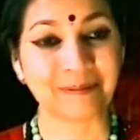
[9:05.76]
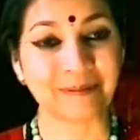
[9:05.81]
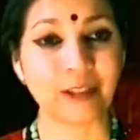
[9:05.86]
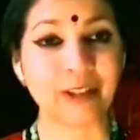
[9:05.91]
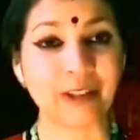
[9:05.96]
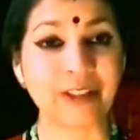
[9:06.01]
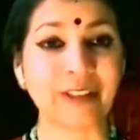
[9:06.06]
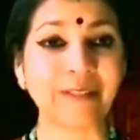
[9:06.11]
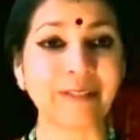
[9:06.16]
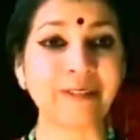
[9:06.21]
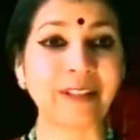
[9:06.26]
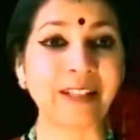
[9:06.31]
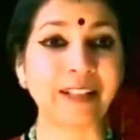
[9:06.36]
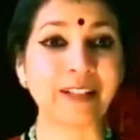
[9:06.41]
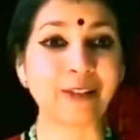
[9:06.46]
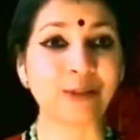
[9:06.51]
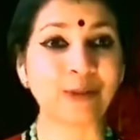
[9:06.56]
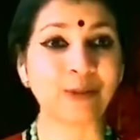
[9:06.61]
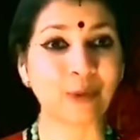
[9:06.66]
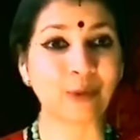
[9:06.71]
Lord
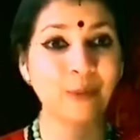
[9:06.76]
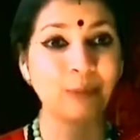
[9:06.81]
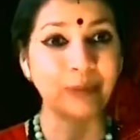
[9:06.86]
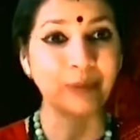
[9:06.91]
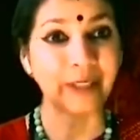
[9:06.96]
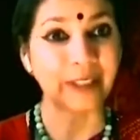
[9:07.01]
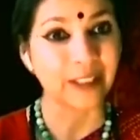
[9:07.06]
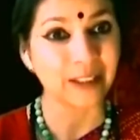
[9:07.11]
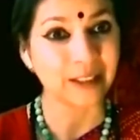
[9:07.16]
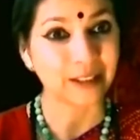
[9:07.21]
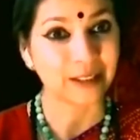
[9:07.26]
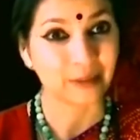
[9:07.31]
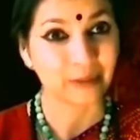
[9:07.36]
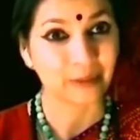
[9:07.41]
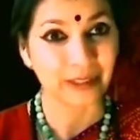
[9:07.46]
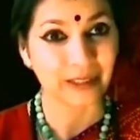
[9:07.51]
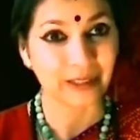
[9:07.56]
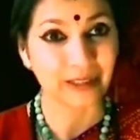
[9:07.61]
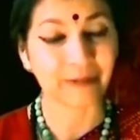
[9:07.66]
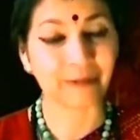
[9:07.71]
Shiva is so pleased
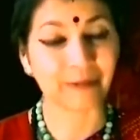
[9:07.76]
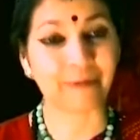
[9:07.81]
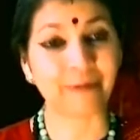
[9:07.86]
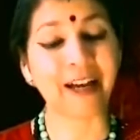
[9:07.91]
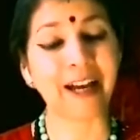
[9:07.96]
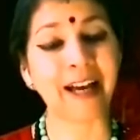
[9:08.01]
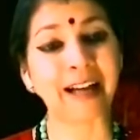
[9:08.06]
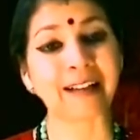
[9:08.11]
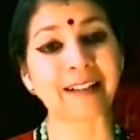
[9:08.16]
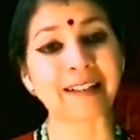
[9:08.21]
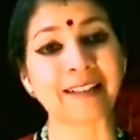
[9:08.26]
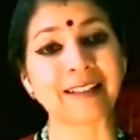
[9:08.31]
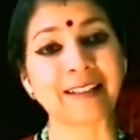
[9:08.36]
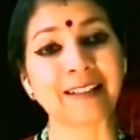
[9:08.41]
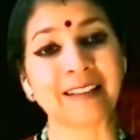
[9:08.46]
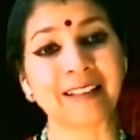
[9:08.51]
with the fact